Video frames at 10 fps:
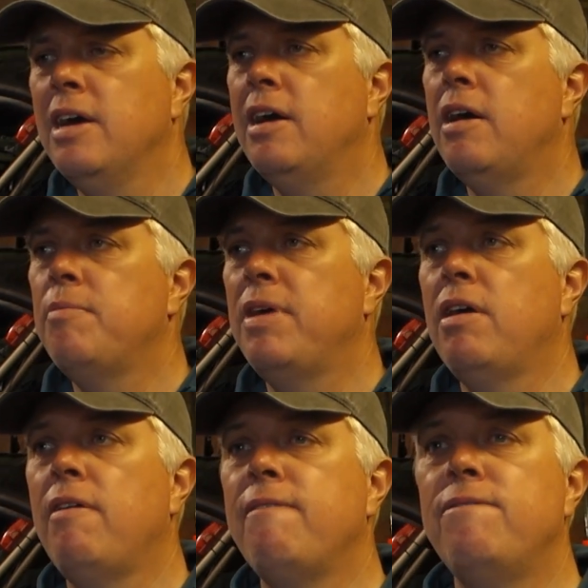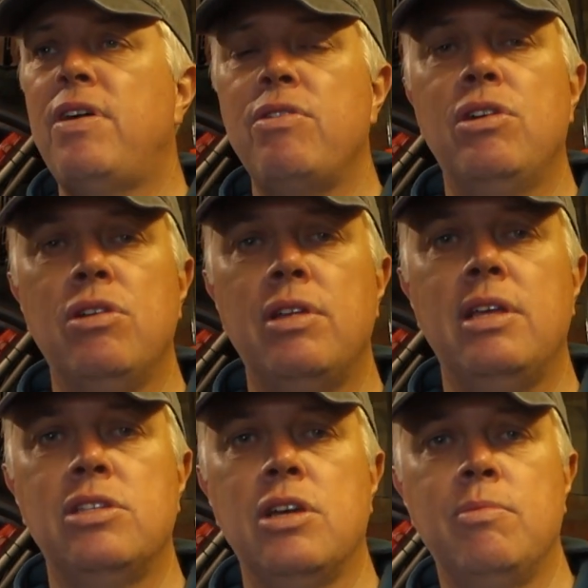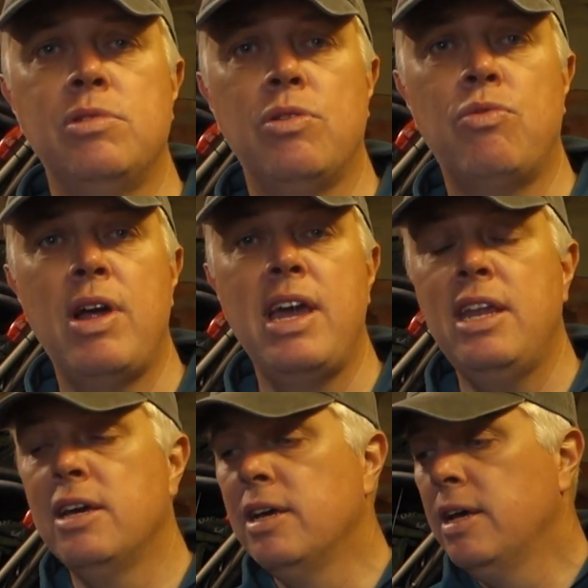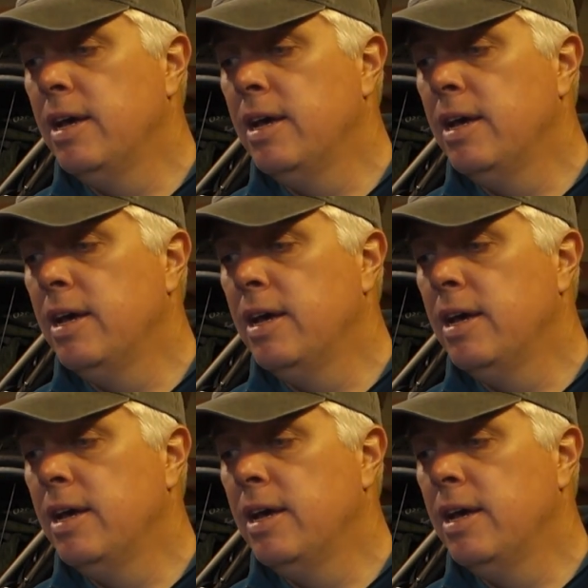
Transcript: Um, they are very good in terms of the rain,